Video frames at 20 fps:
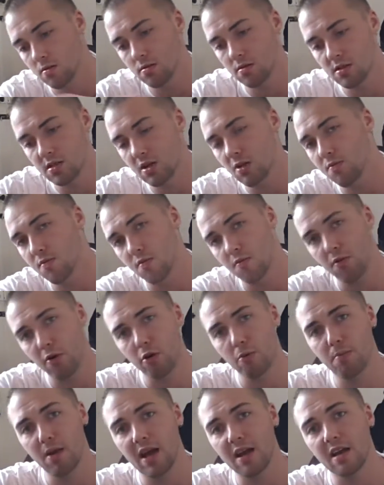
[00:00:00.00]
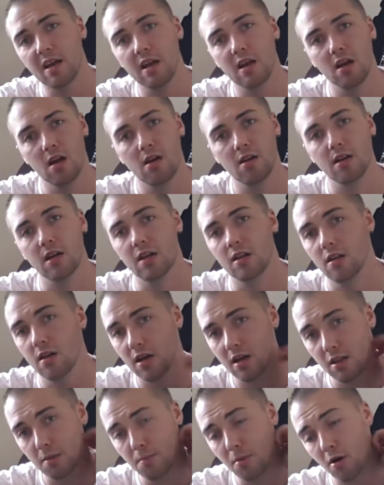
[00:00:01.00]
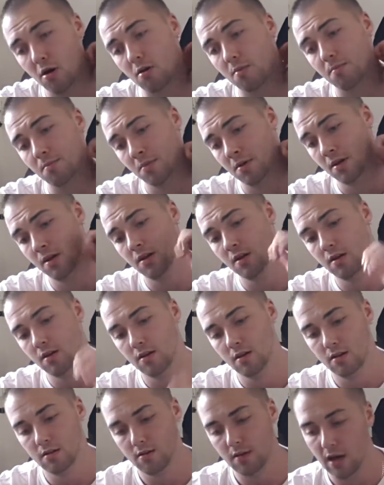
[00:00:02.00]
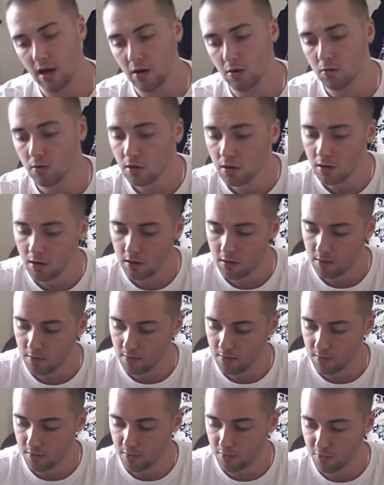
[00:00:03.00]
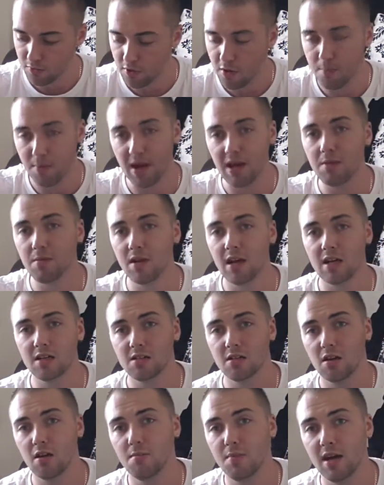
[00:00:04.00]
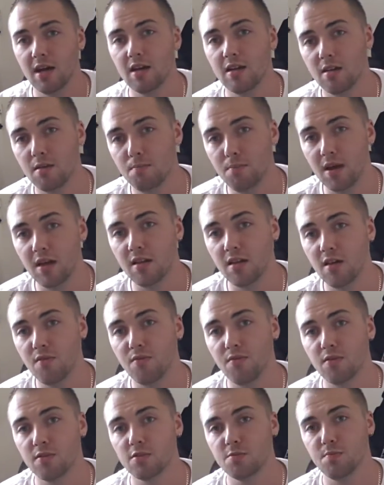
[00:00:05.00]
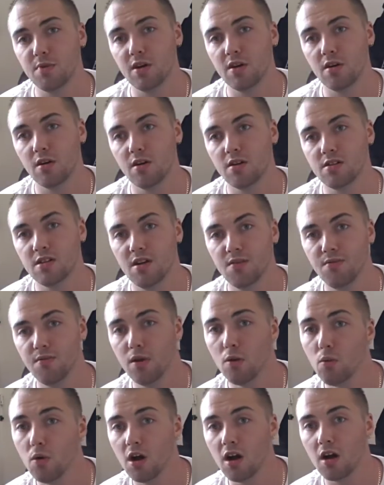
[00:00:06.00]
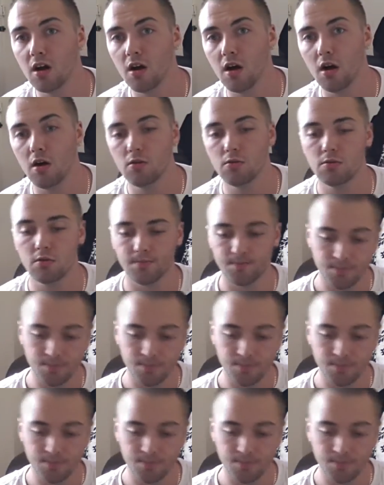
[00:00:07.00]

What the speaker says: foil blanket lining at the bottom. Now for a baby that's going to make a bit of difference, because if they were cold,